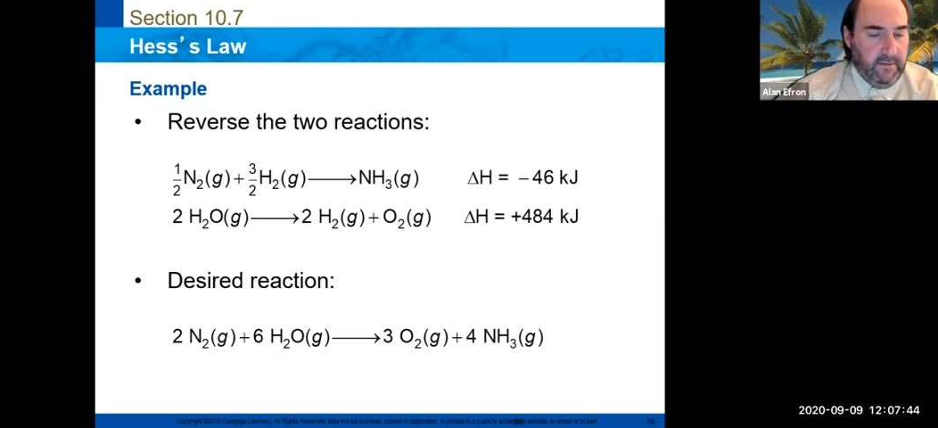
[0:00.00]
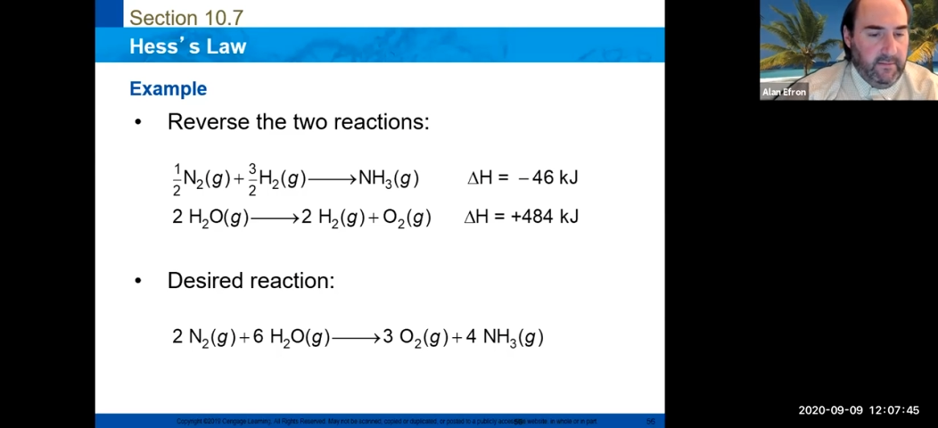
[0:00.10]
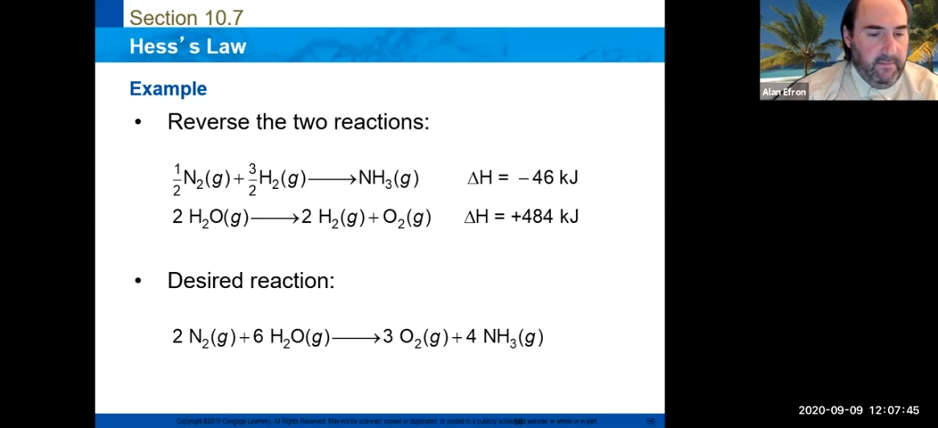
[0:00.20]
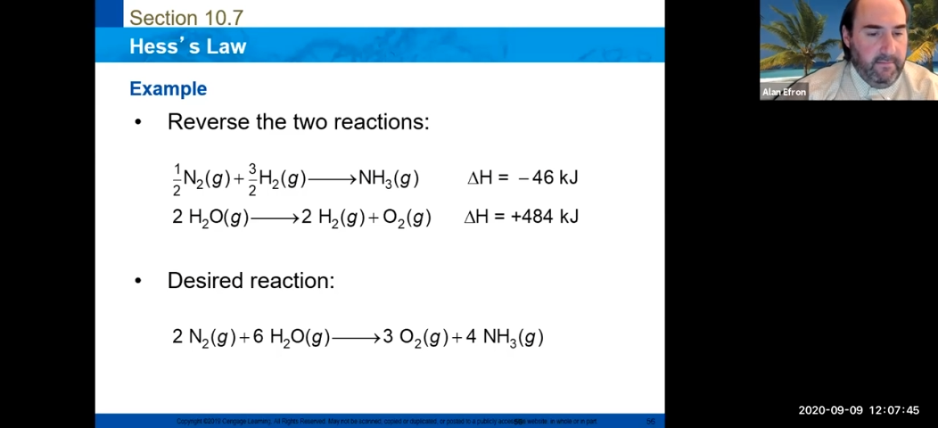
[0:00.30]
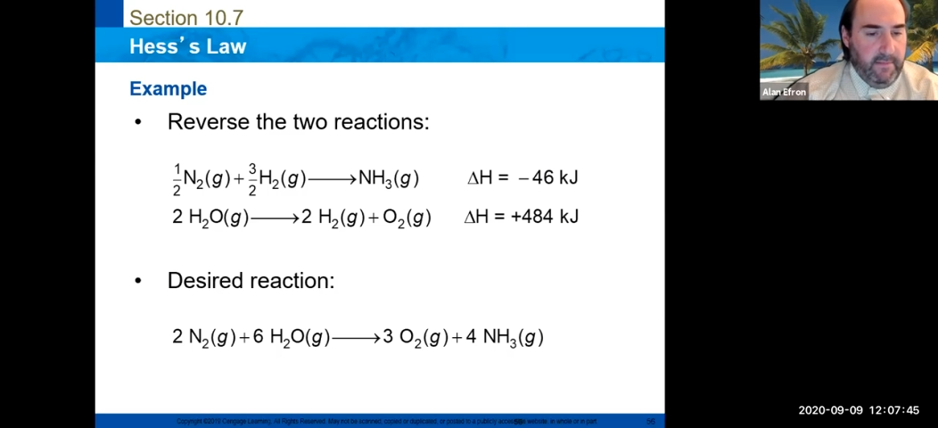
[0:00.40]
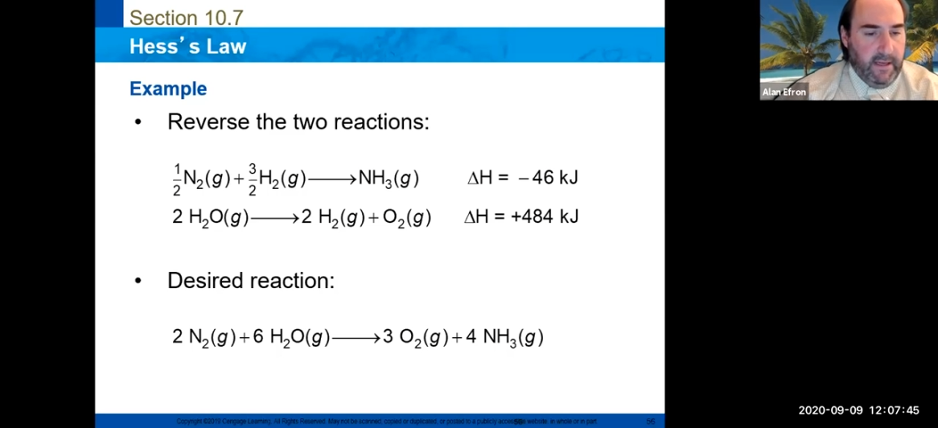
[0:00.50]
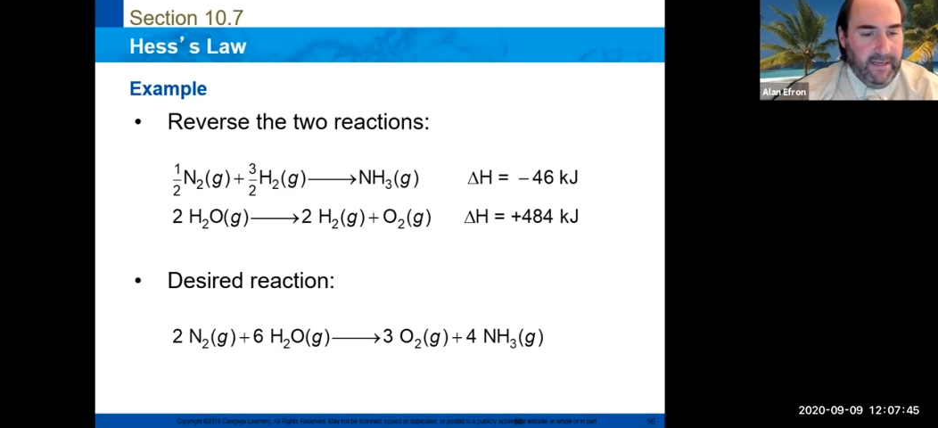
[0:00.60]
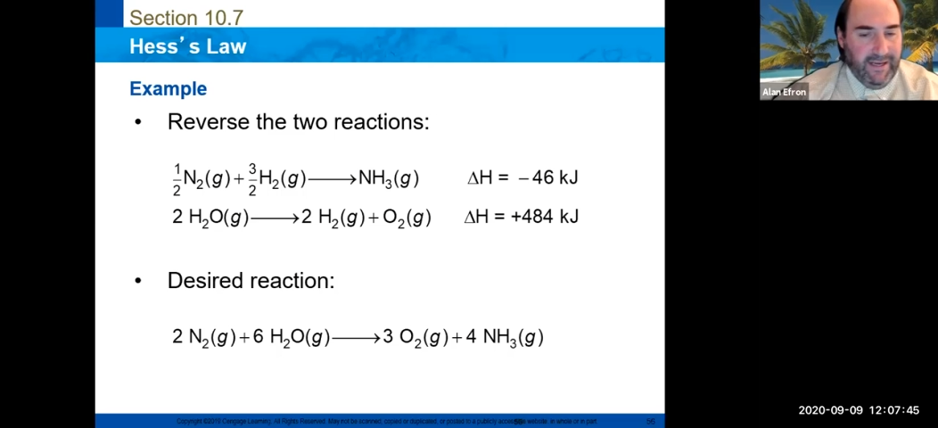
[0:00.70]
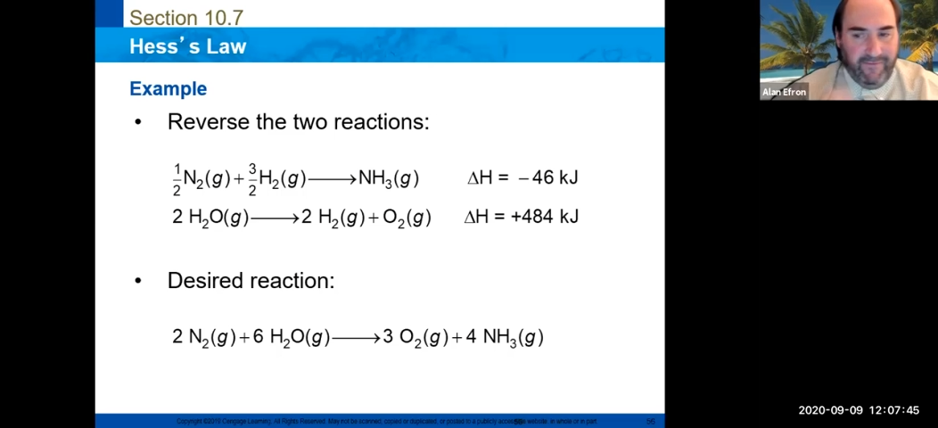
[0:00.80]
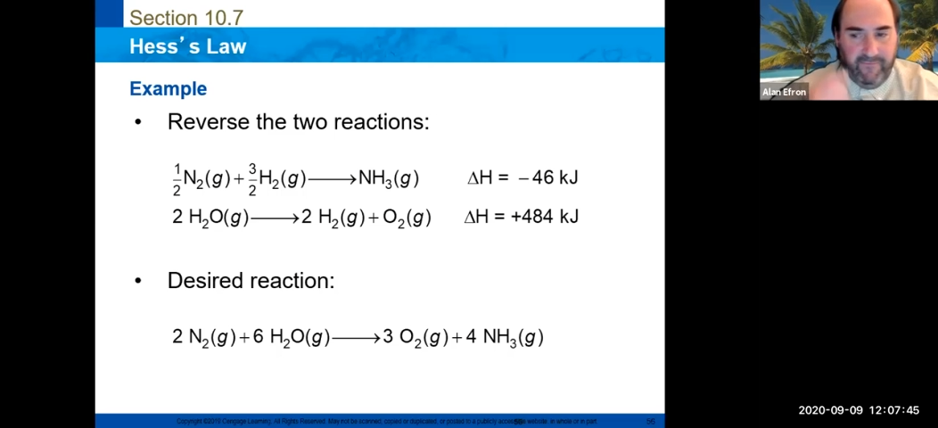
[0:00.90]

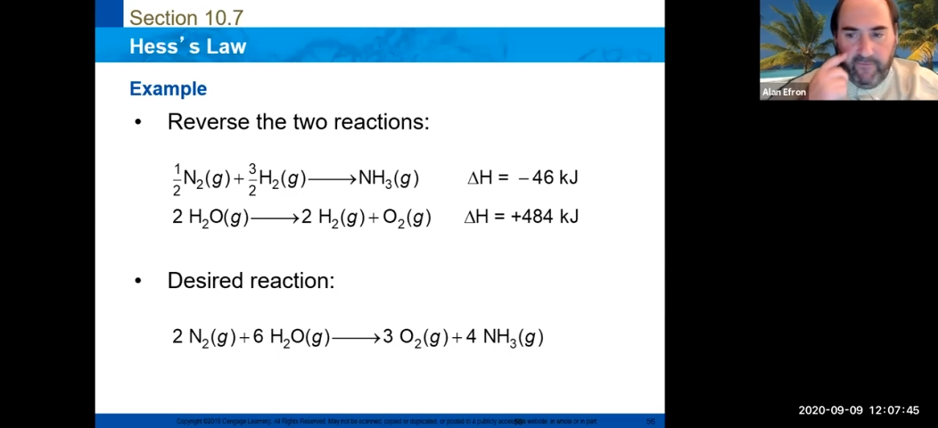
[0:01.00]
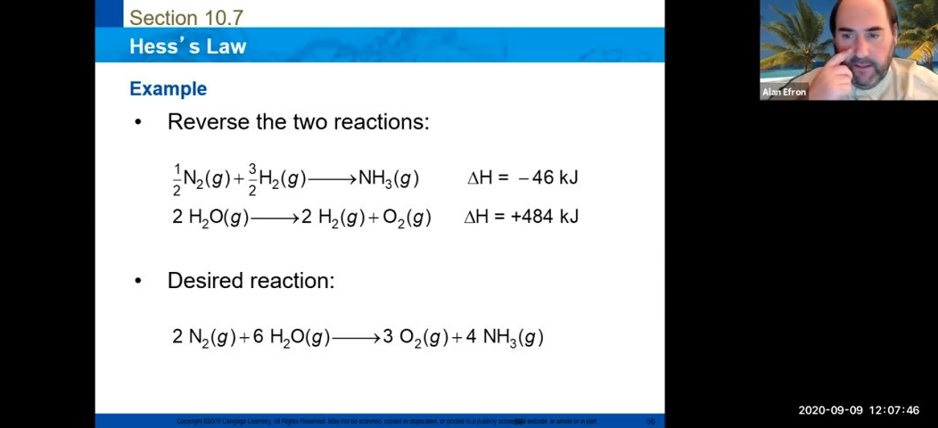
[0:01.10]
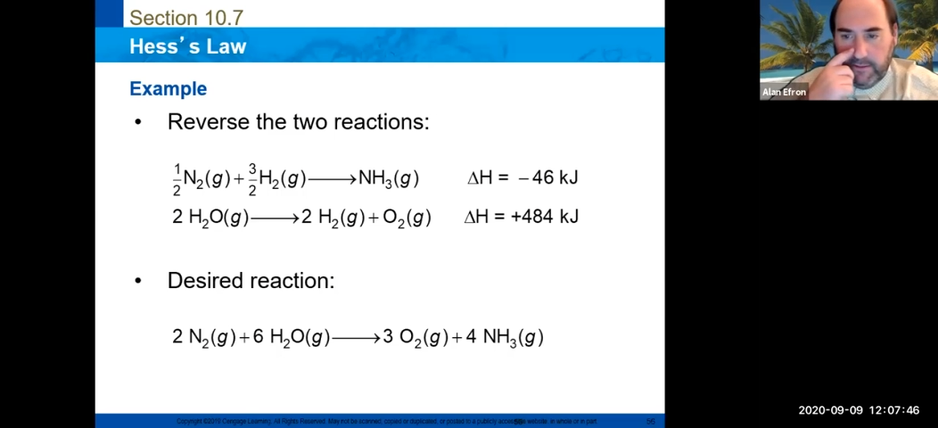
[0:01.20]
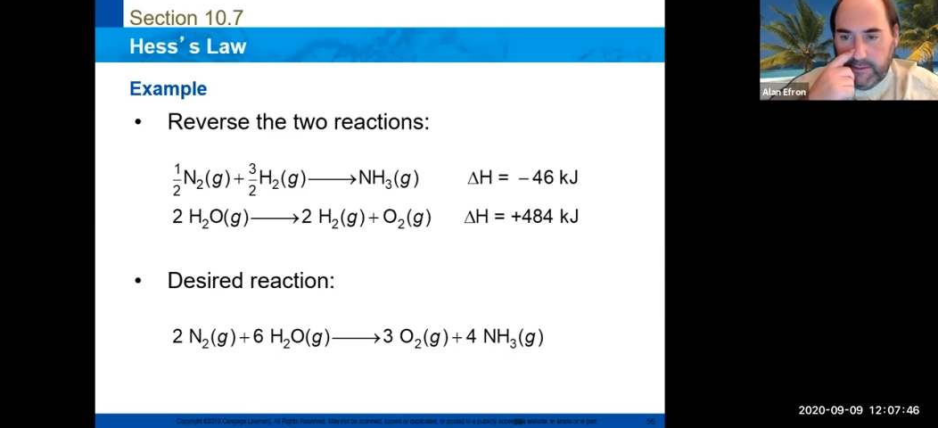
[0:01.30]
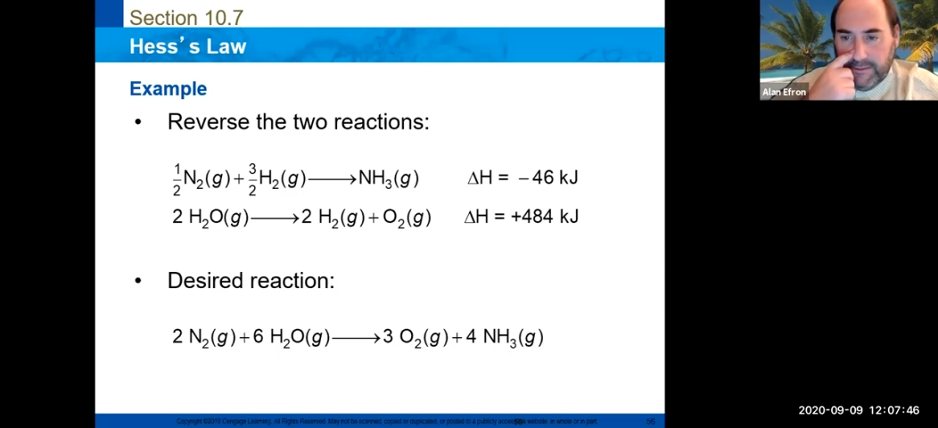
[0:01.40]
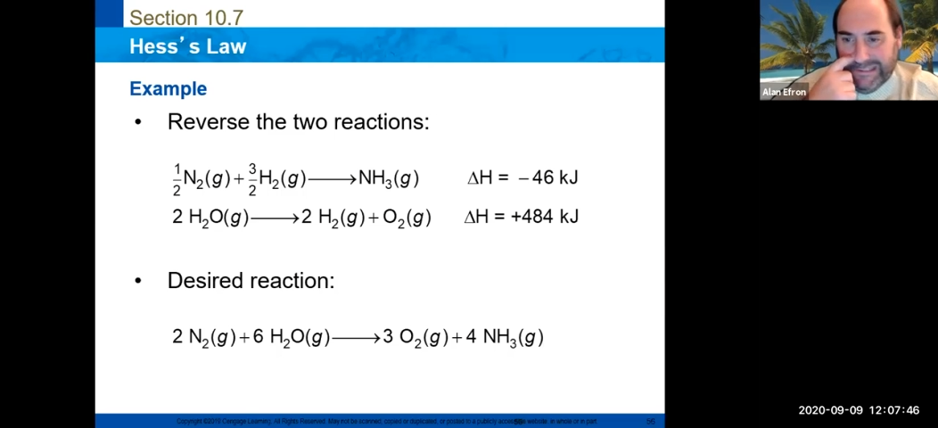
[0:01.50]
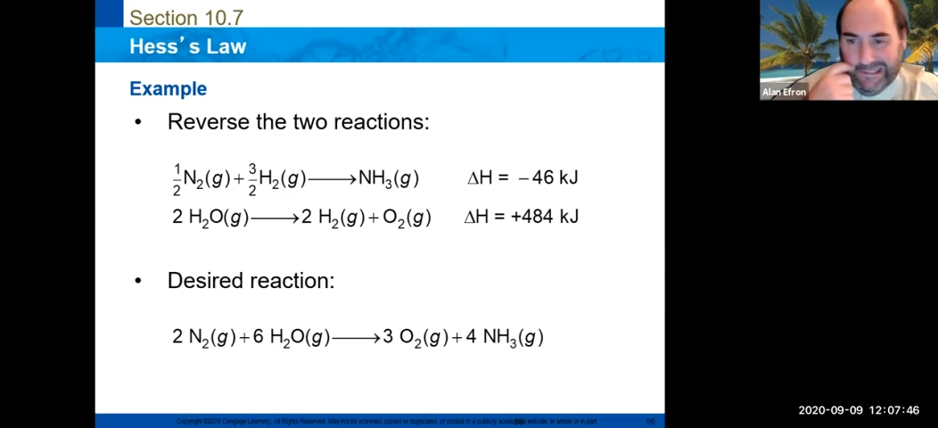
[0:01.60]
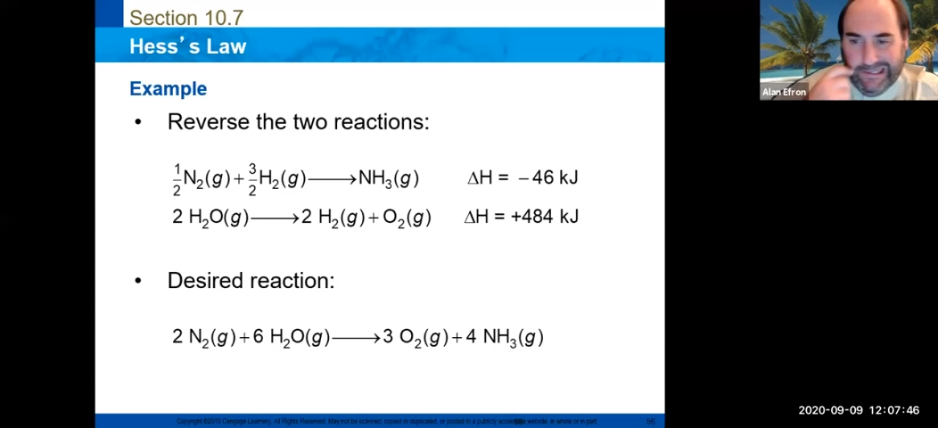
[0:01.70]
Monday fresh